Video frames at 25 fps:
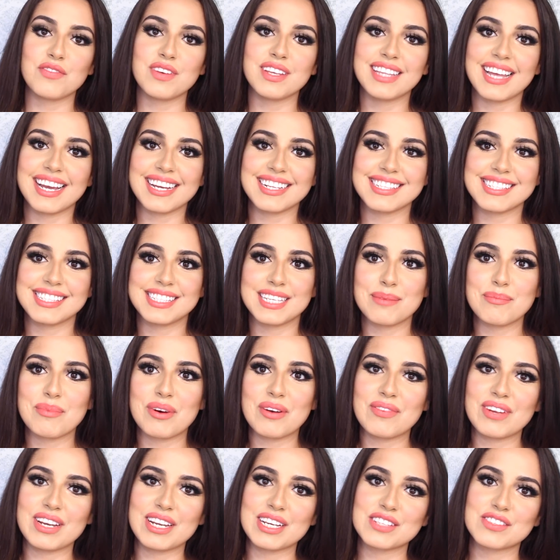If you'd like to see
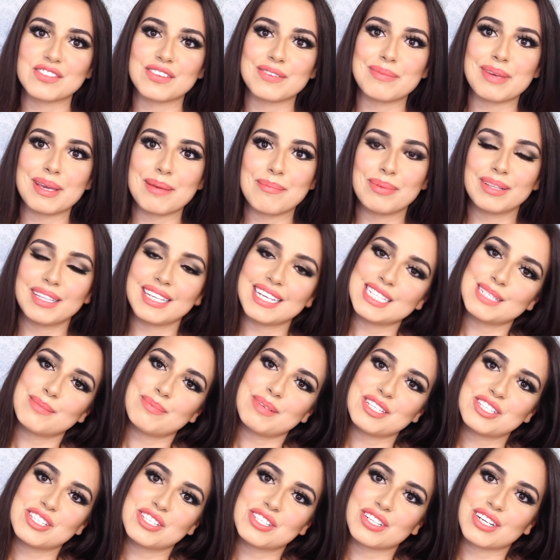more videos from me, please
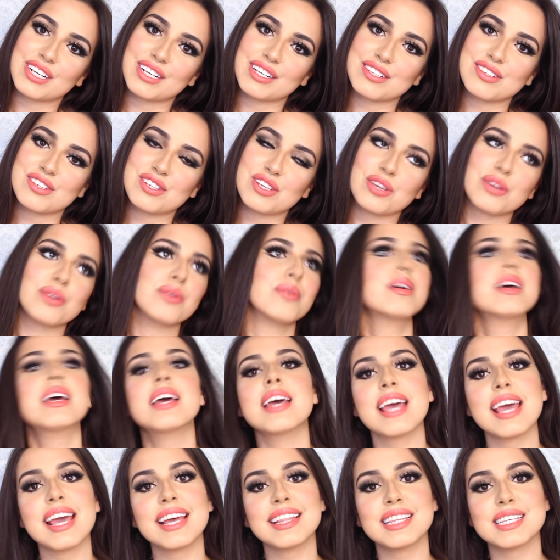be sure to
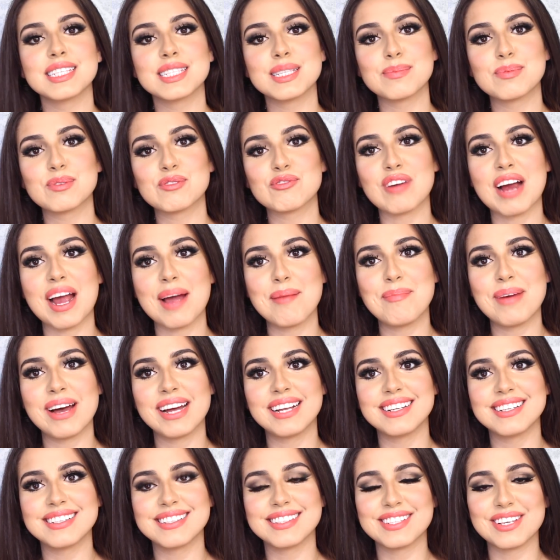hit the subscribe
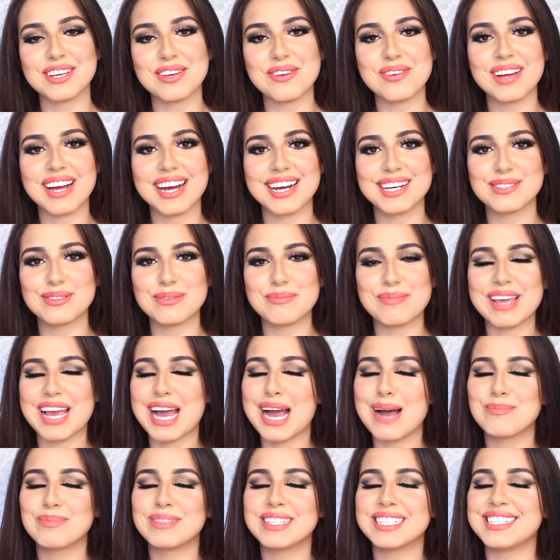button so you guys will
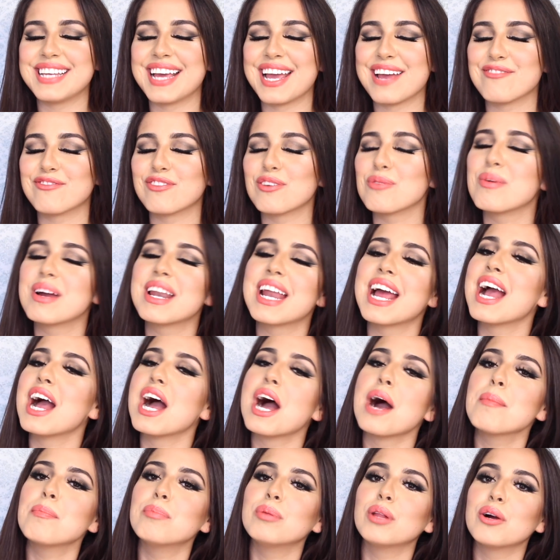be up to date for when I
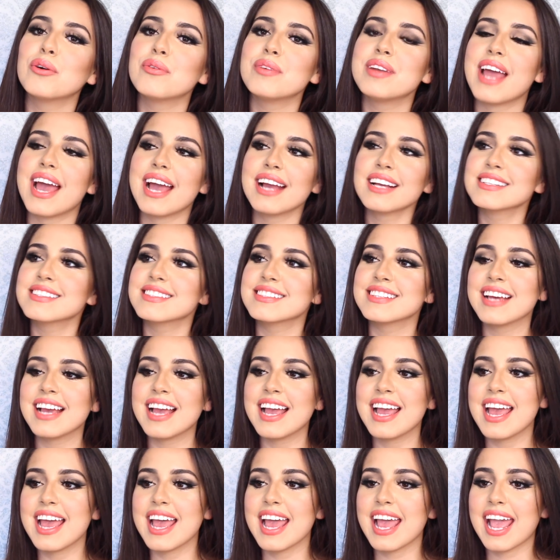upload next.
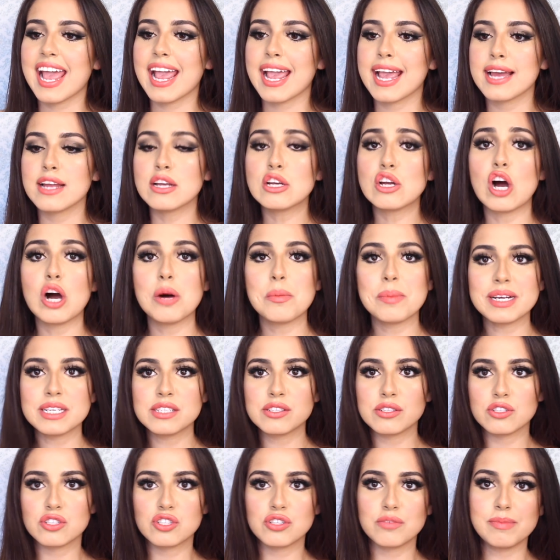And all my
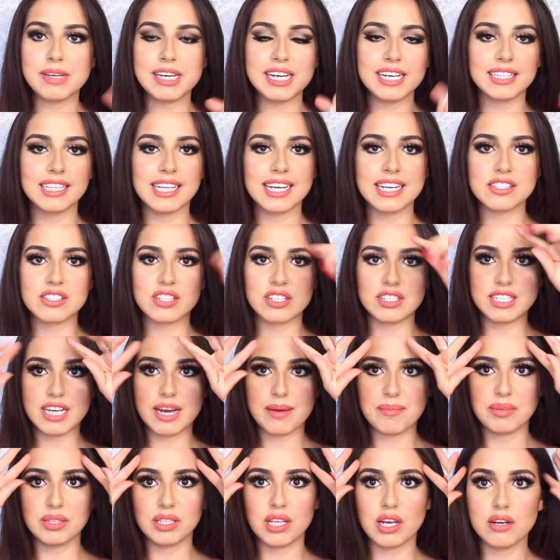social media links are
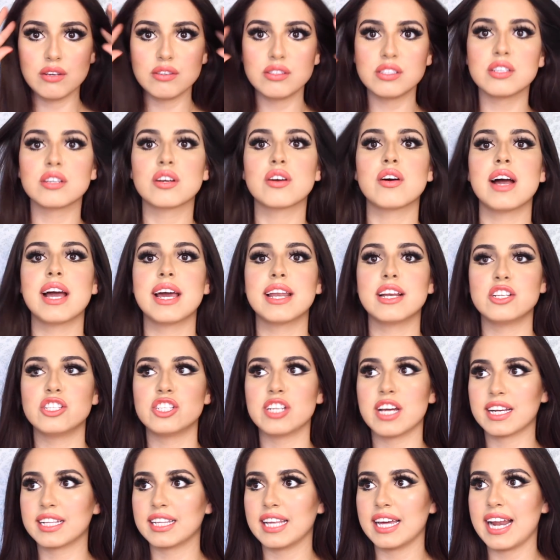down below, so go ahead and
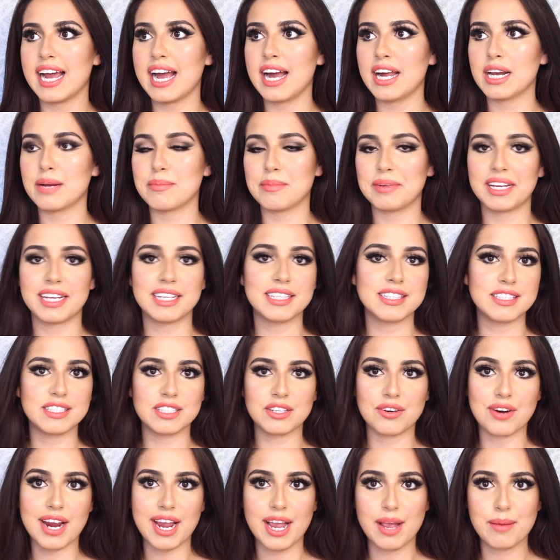check that out. I'm on
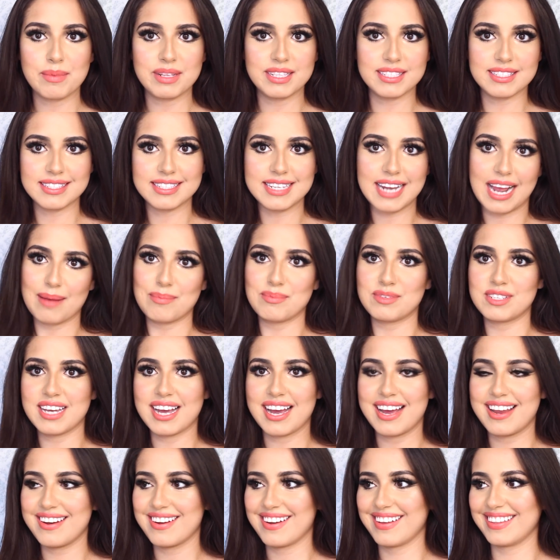Instagram and
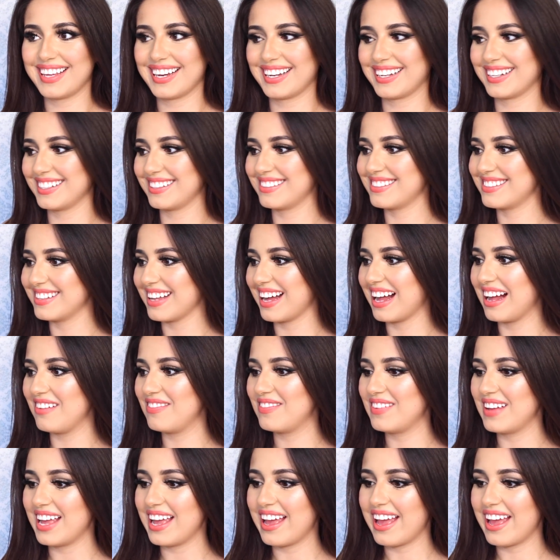Snapchat and all that good stuff.